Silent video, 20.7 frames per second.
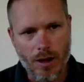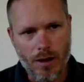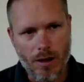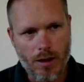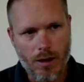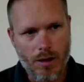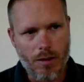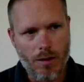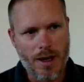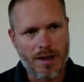
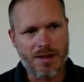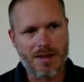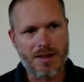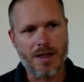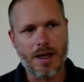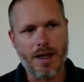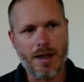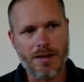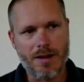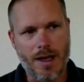by
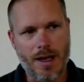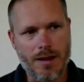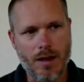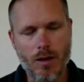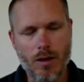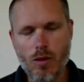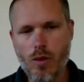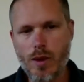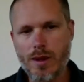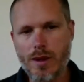saying
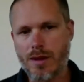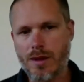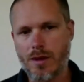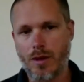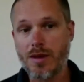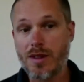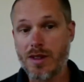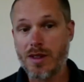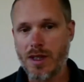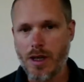that
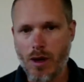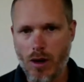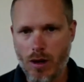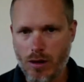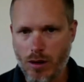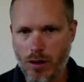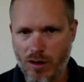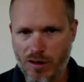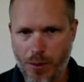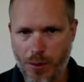with a
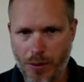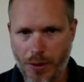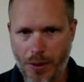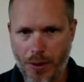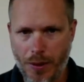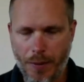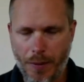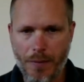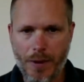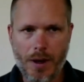single
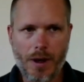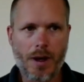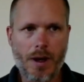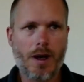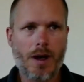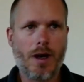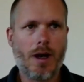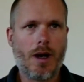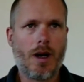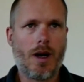transponder,
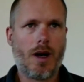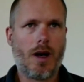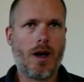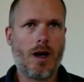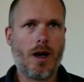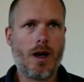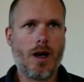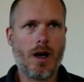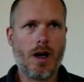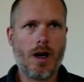
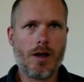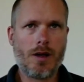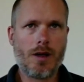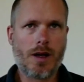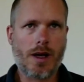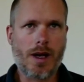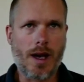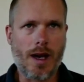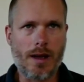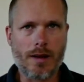
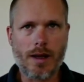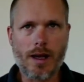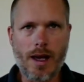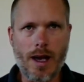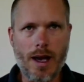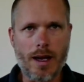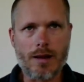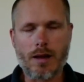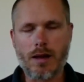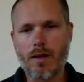you can
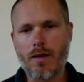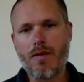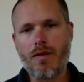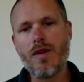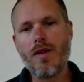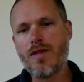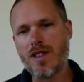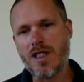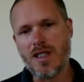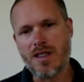get
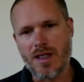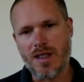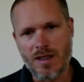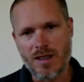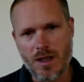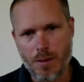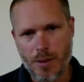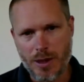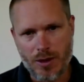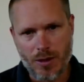50
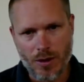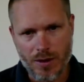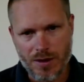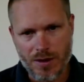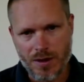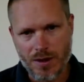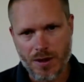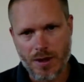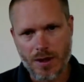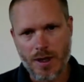
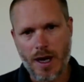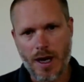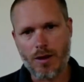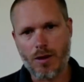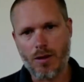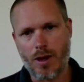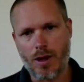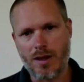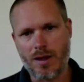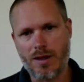centimeters
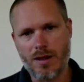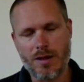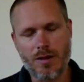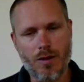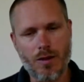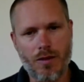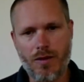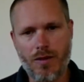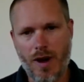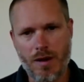accuracy,
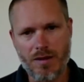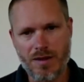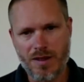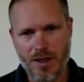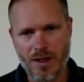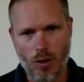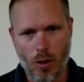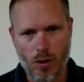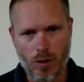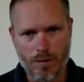so
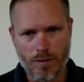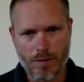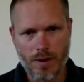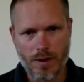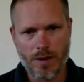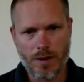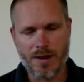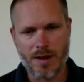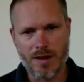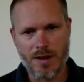50
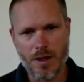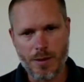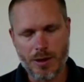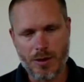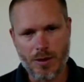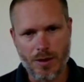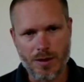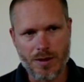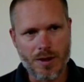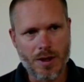
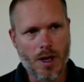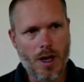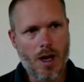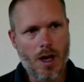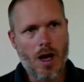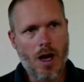centimeters.